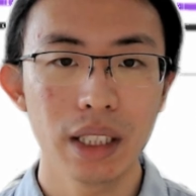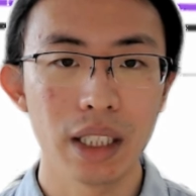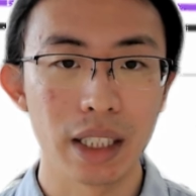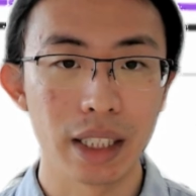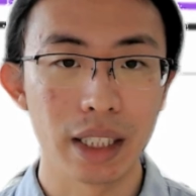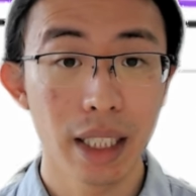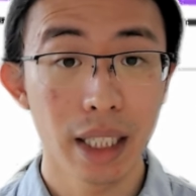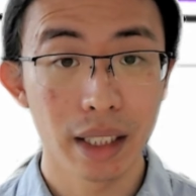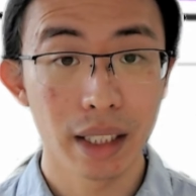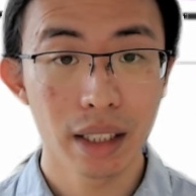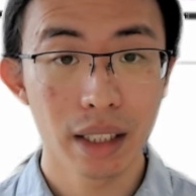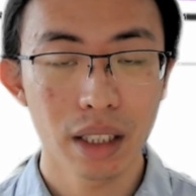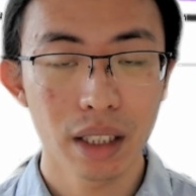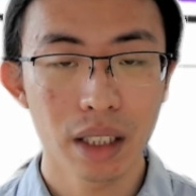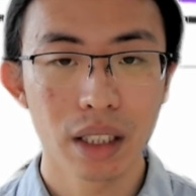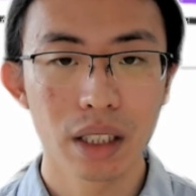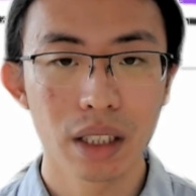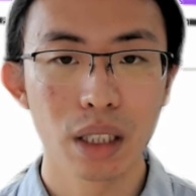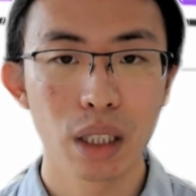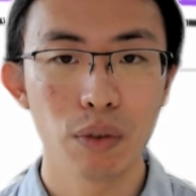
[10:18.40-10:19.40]
again,
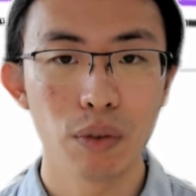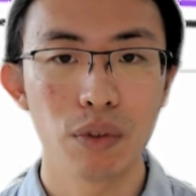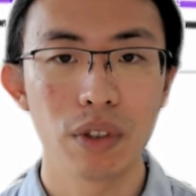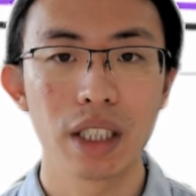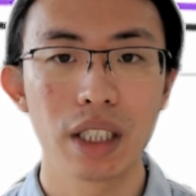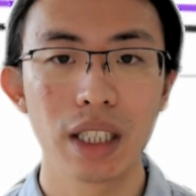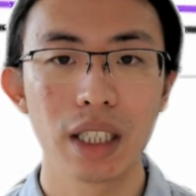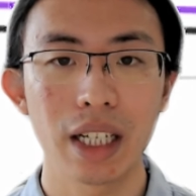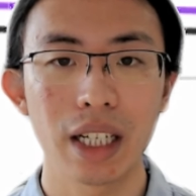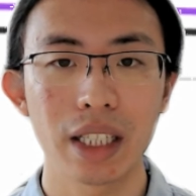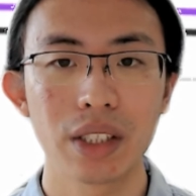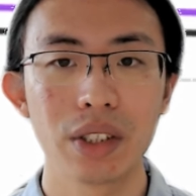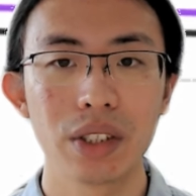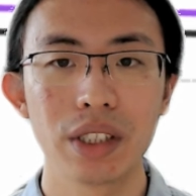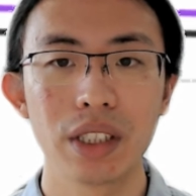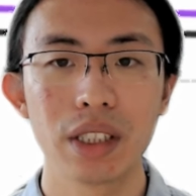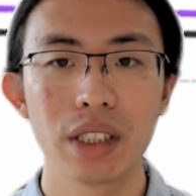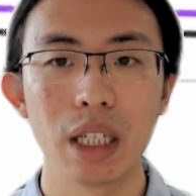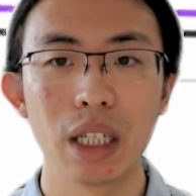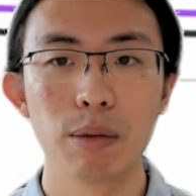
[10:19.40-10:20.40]
different
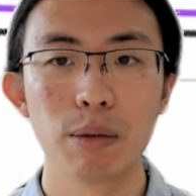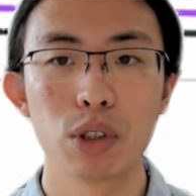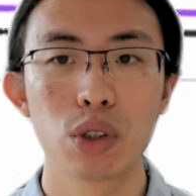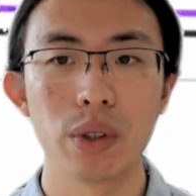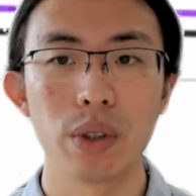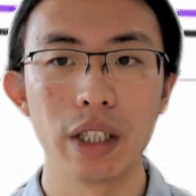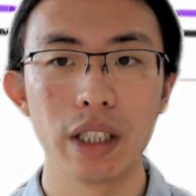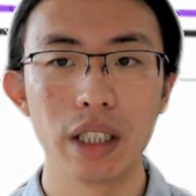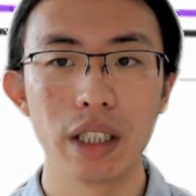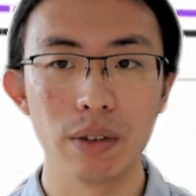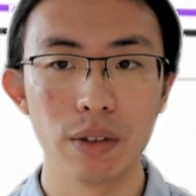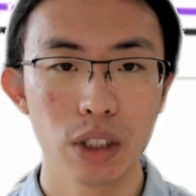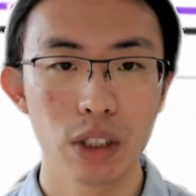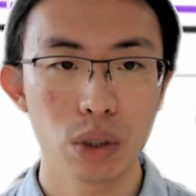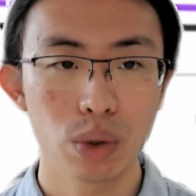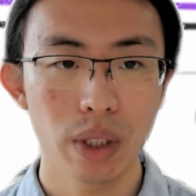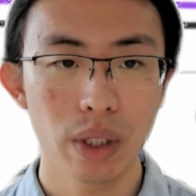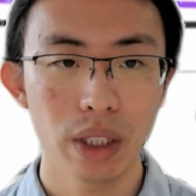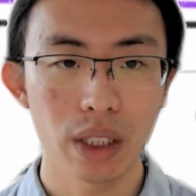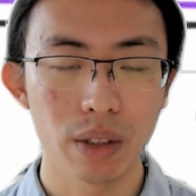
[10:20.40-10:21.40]
collectors demonstrate different
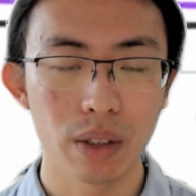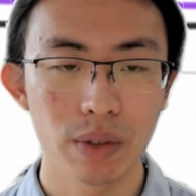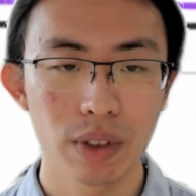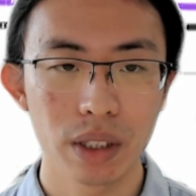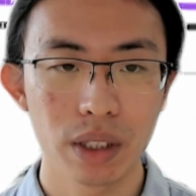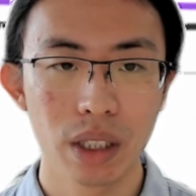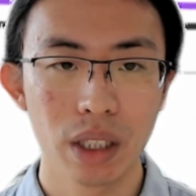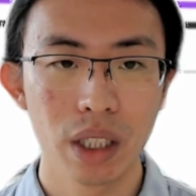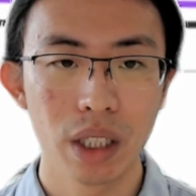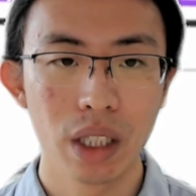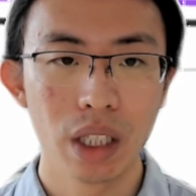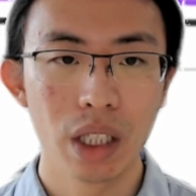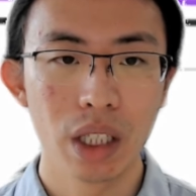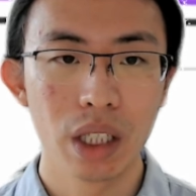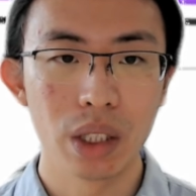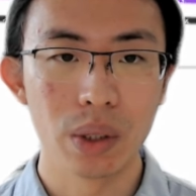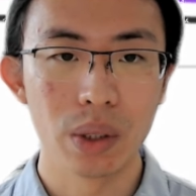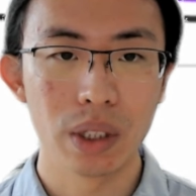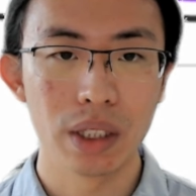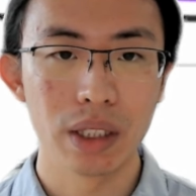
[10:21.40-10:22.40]
trade-offs.
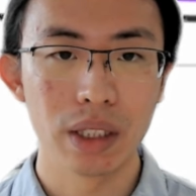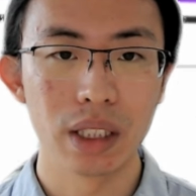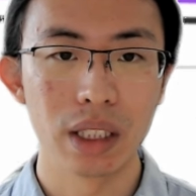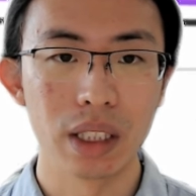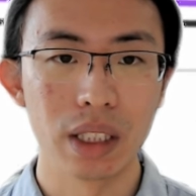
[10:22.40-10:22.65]
You can see